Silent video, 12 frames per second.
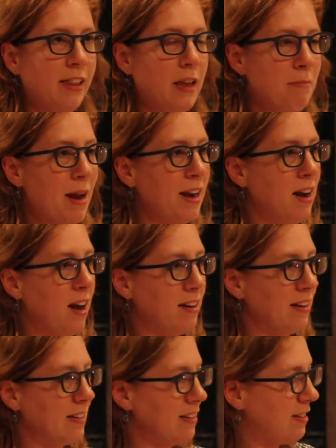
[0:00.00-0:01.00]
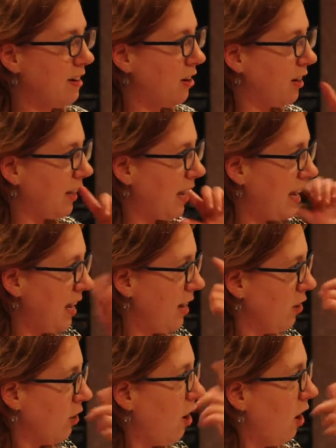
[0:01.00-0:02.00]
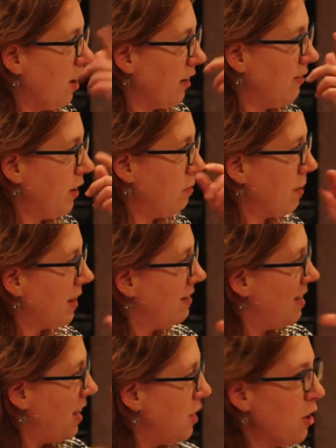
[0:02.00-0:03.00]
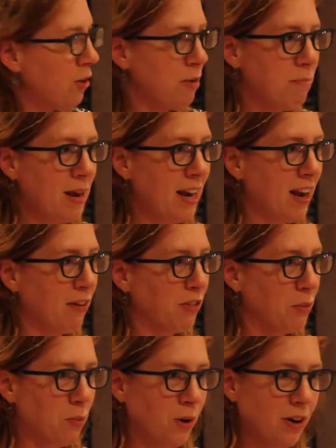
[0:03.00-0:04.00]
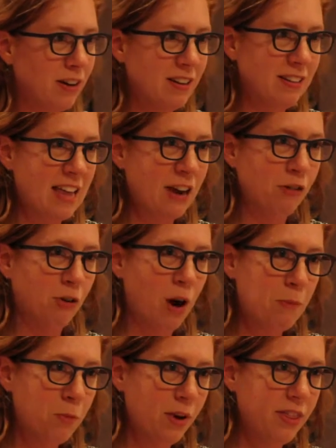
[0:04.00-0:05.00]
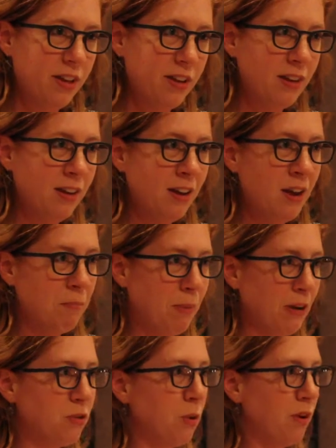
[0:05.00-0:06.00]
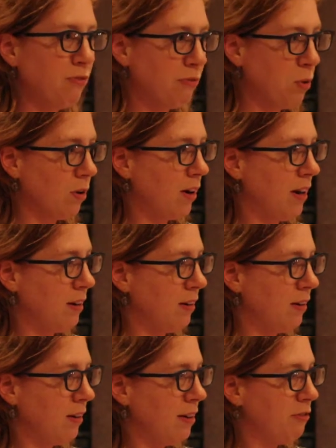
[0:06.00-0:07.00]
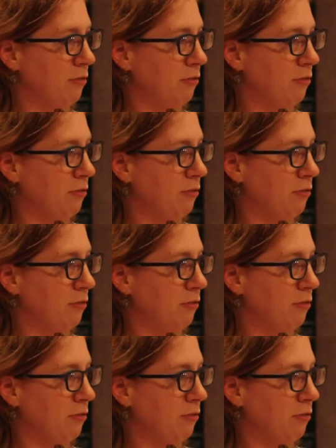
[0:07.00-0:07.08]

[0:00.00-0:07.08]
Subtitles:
they may not necessarily hear all of it because they know the meaning of the word because they grew up with it, but to a foreign